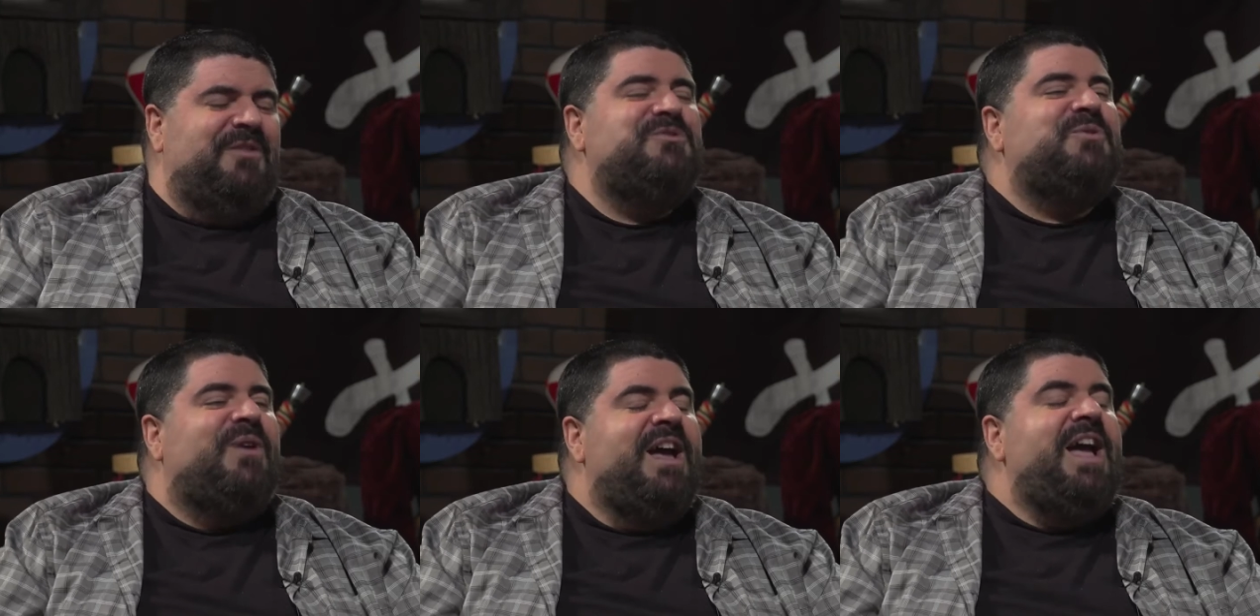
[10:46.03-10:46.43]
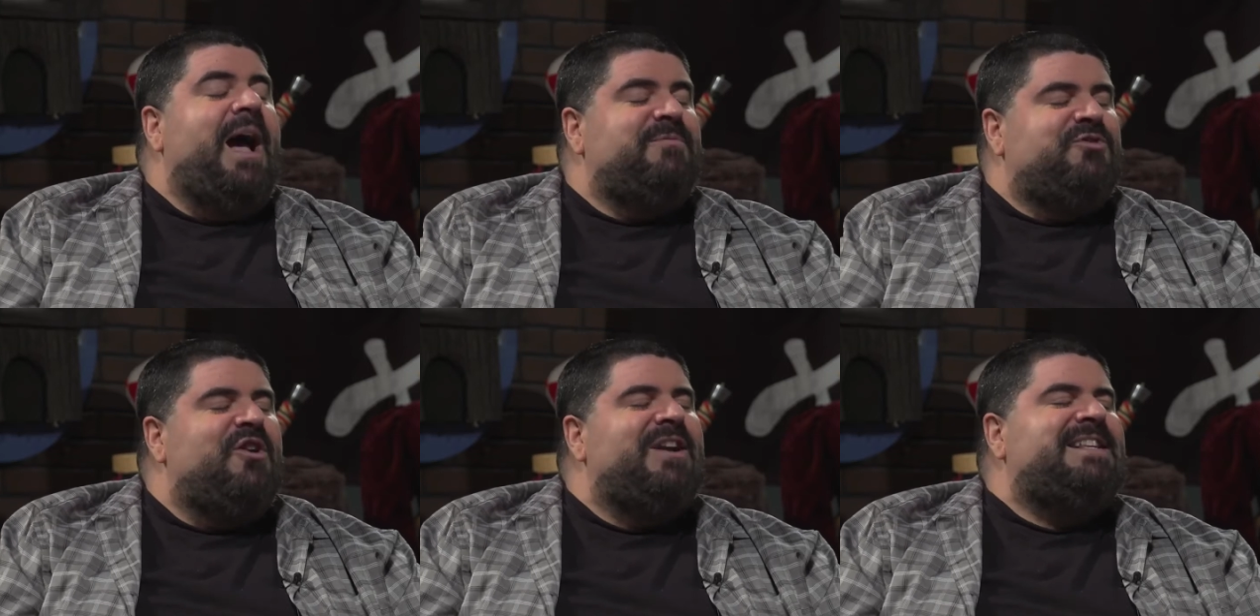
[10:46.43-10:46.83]
So
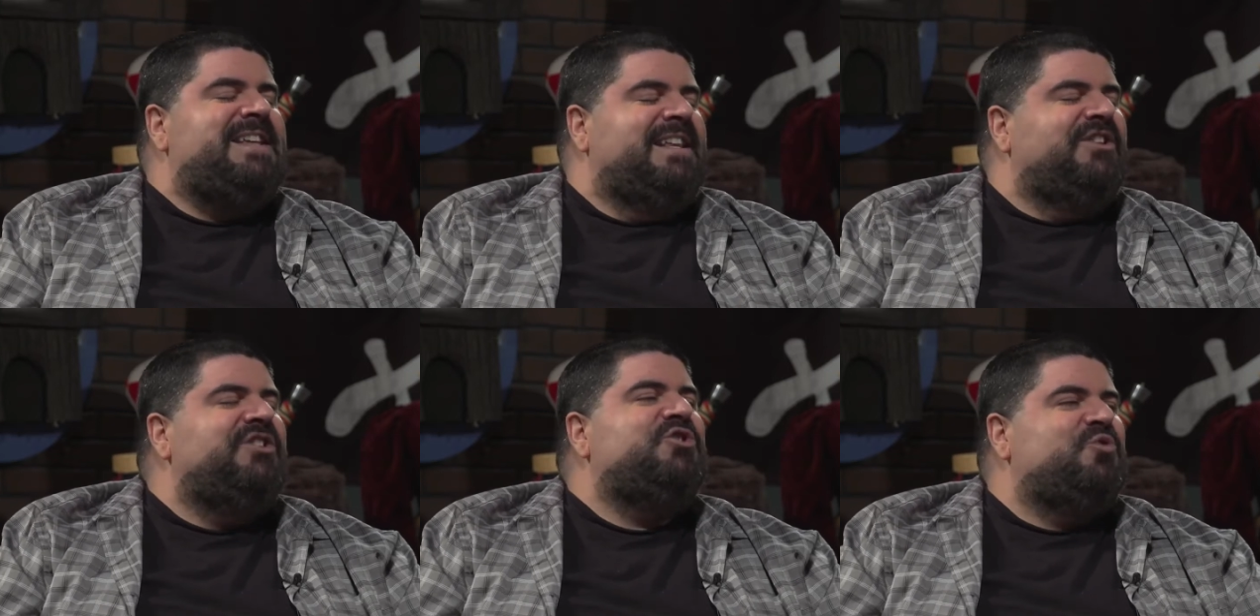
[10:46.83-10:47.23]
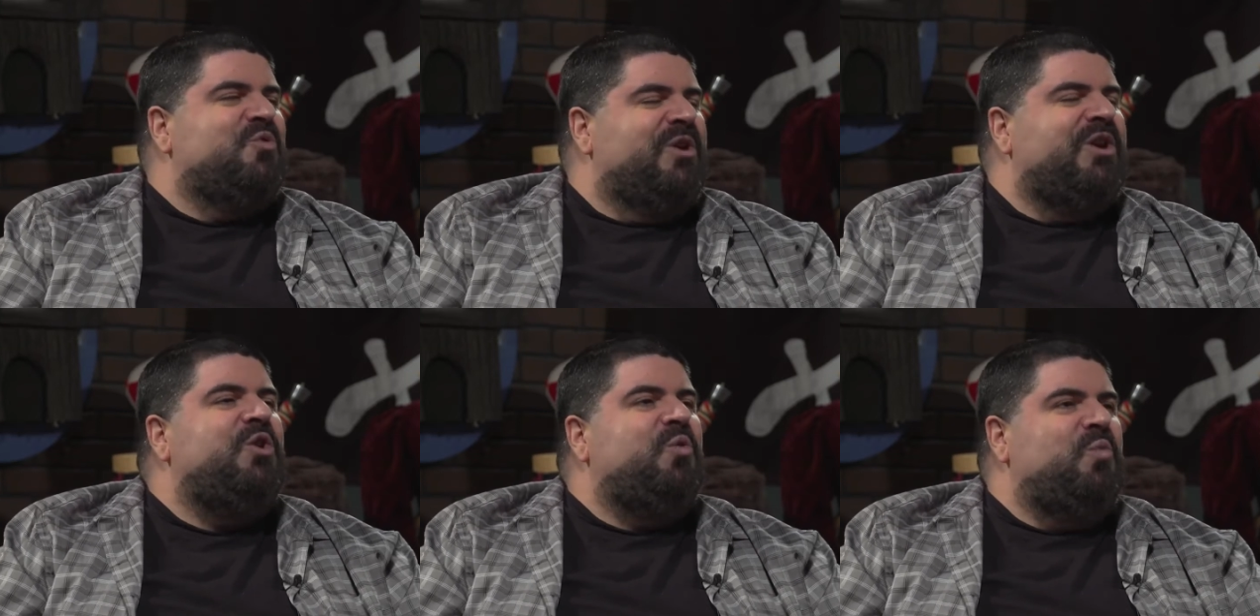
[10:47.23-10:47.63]
I'm trying to tell a
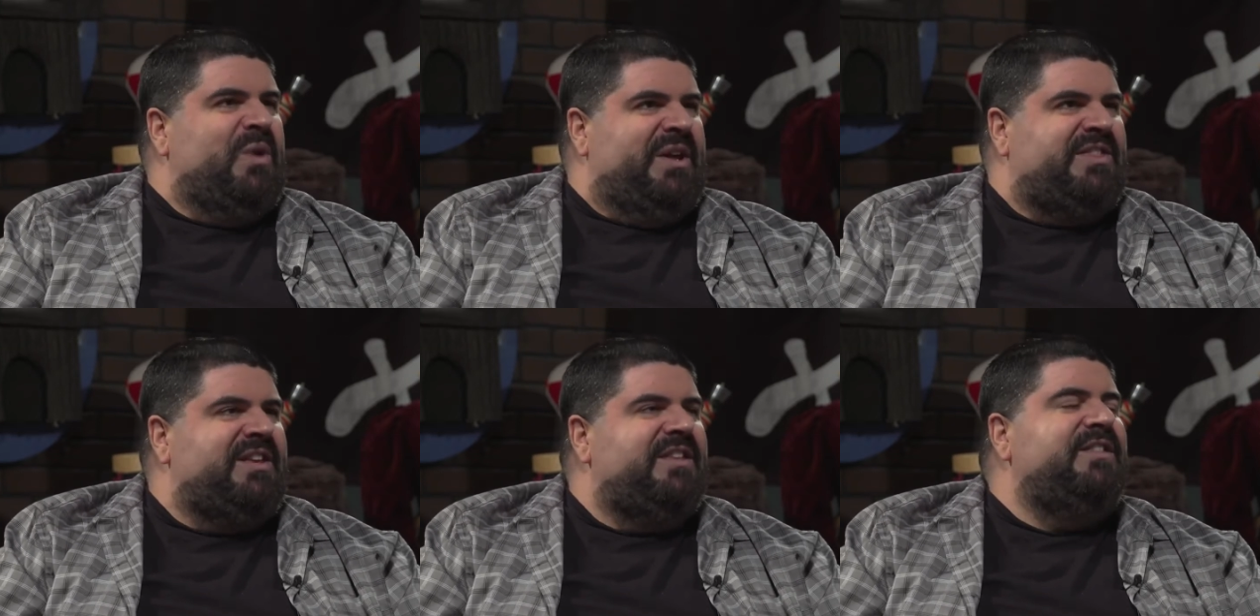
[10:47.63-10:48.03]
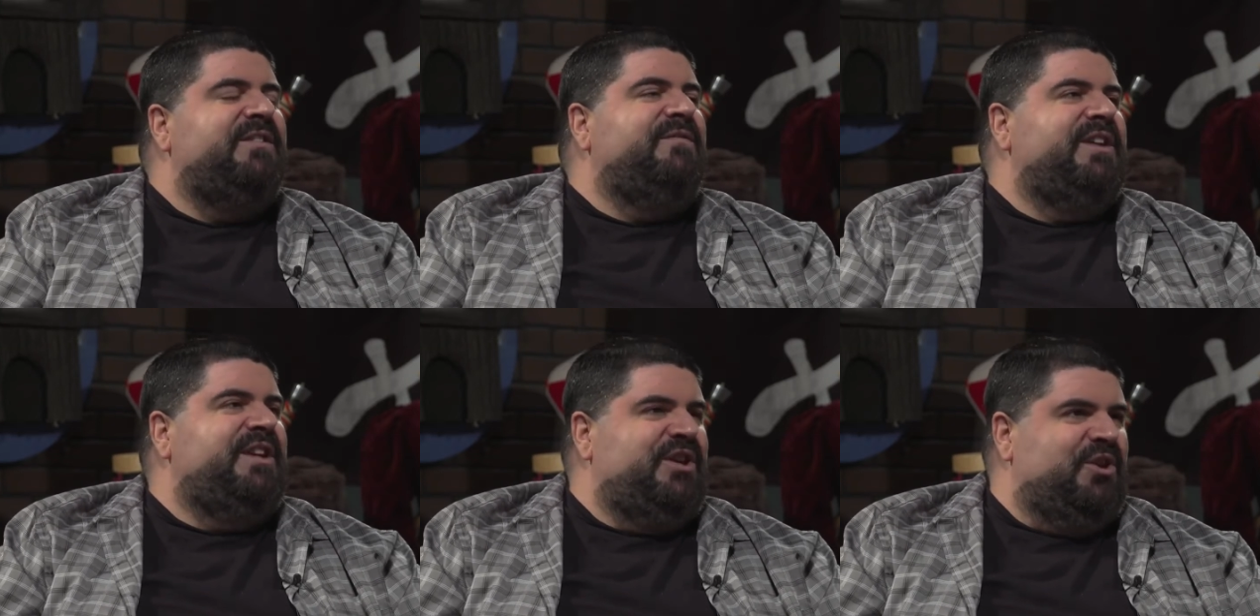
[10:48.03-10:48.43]
story with the
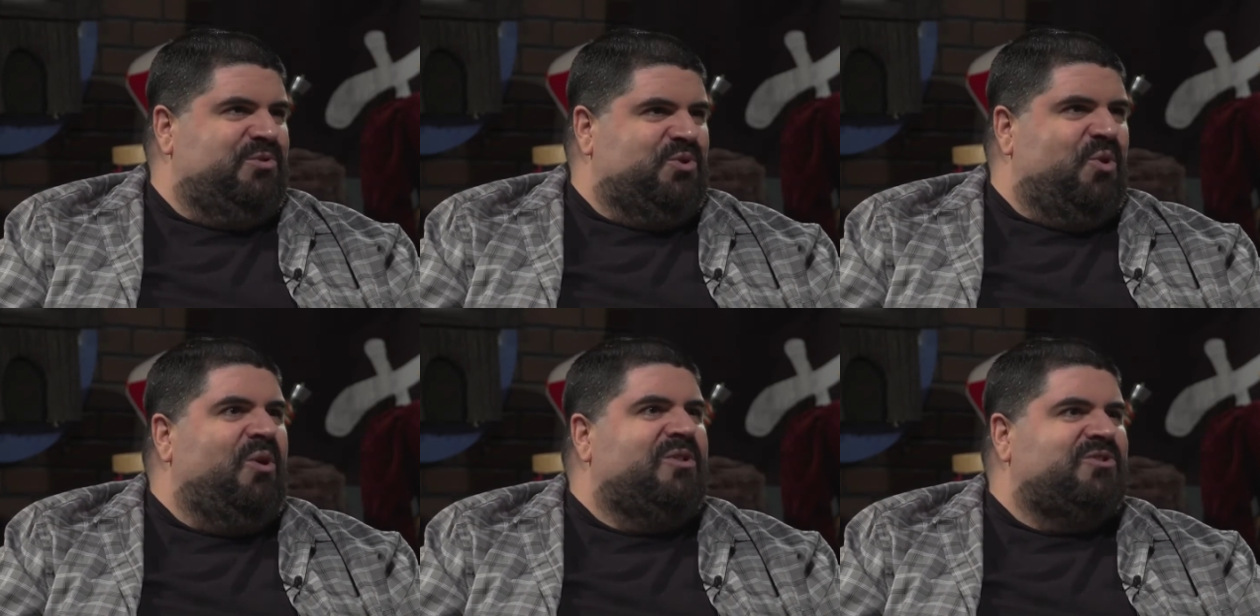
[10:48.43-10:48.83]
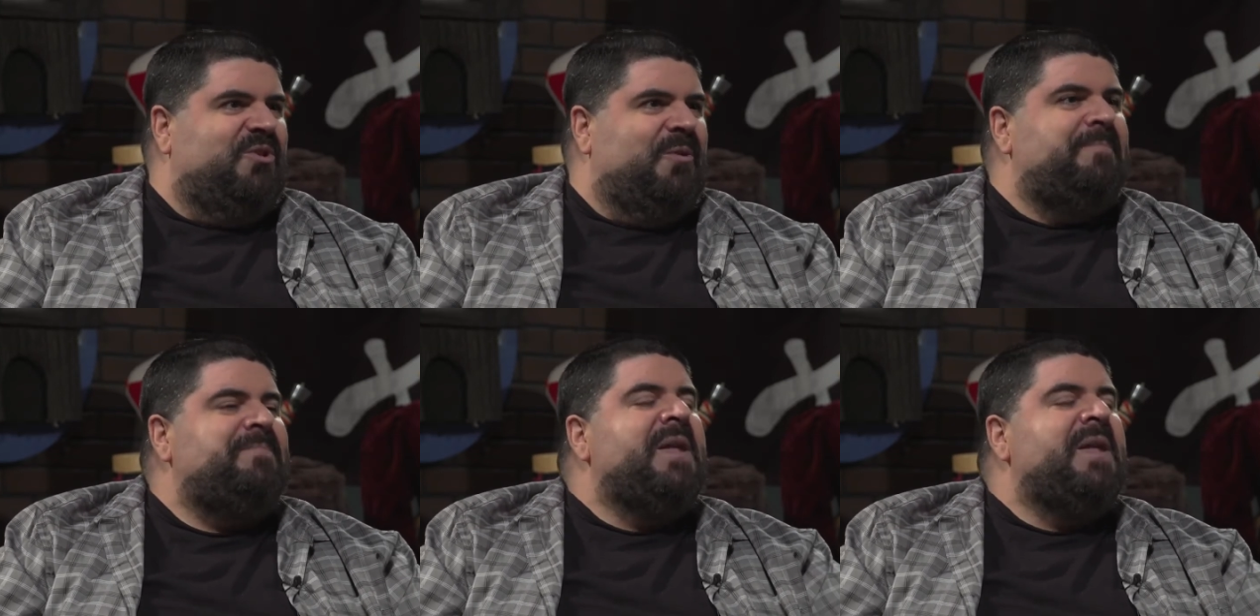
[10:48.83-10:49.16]
videos also.